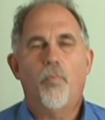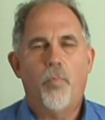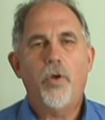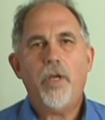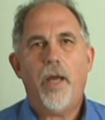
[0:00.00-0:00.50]

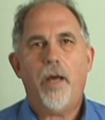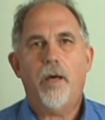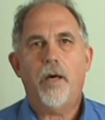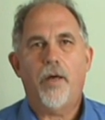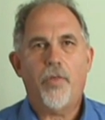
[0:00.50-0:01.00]
Putting a,
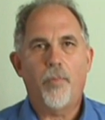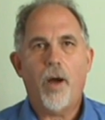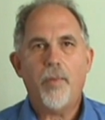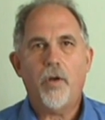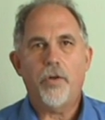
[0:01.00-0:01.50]
a
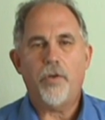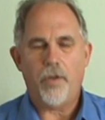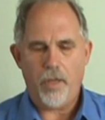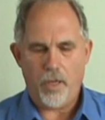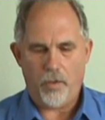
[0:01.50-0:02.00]
thermometer on your
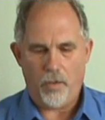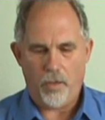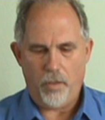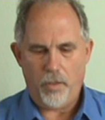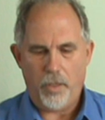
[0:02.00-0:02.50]
hand
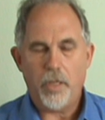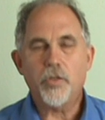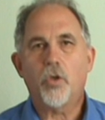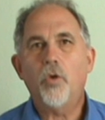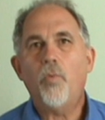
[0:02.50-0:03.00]

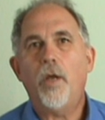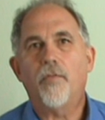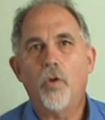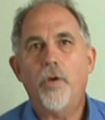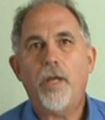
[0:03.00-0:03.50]
is a good way
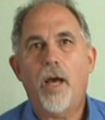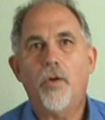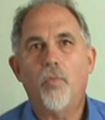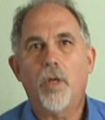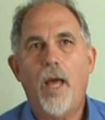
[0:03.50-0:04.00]
of learning how
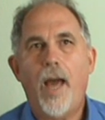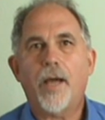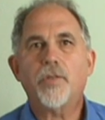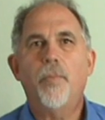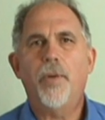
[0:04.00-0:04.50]
to
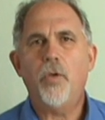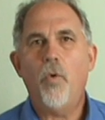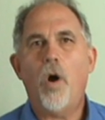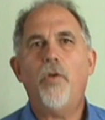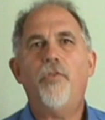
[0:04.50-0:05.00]
relax, but
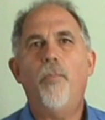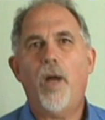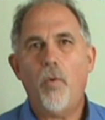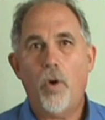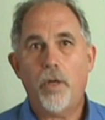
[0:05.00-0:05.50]
you also
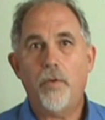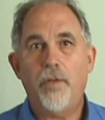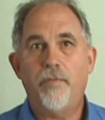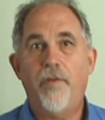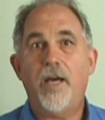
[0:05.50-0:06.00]
might want to
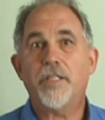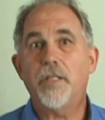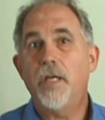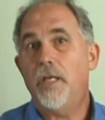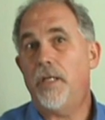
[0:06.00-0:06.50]

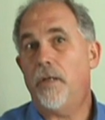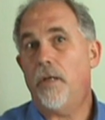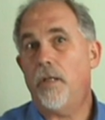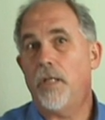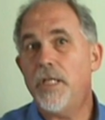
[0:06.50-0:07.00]
invest in
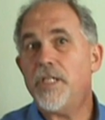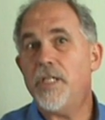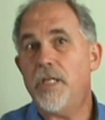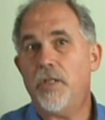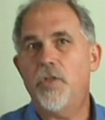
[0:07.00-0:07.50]

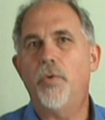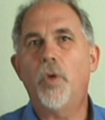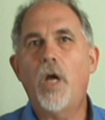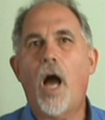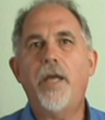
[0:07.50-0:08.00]
listening to
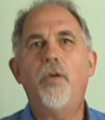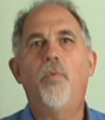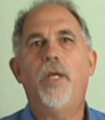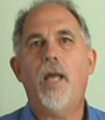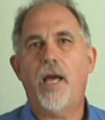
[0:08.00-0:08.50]
guided
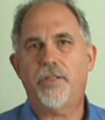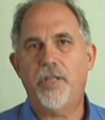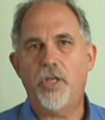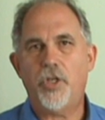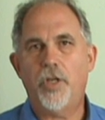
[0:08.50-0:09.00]

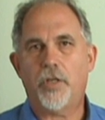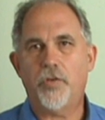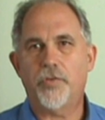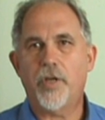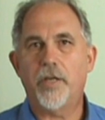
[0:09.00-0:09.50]
relaxation
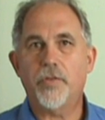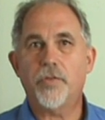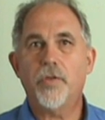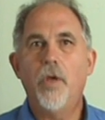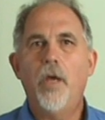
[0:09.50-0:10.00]

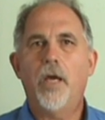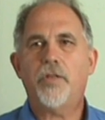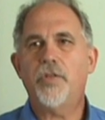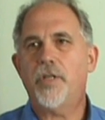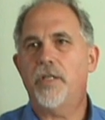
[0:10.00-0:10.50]
exercises.
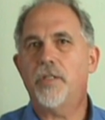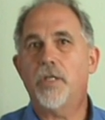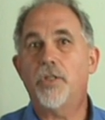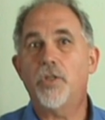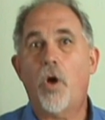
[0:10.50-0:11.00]
Exercises
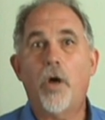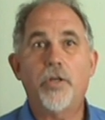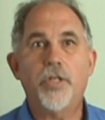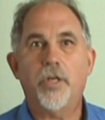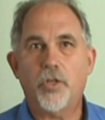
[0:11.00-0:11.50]
such as
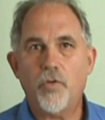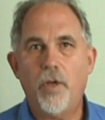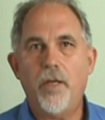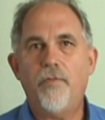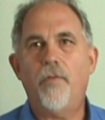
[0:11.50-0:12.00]
autogenic
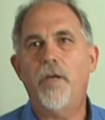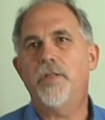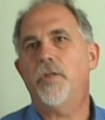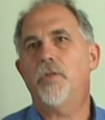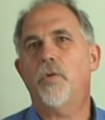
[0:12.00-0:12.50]
training
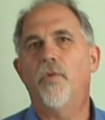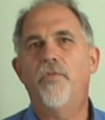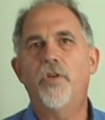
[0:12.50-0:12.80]
phrases or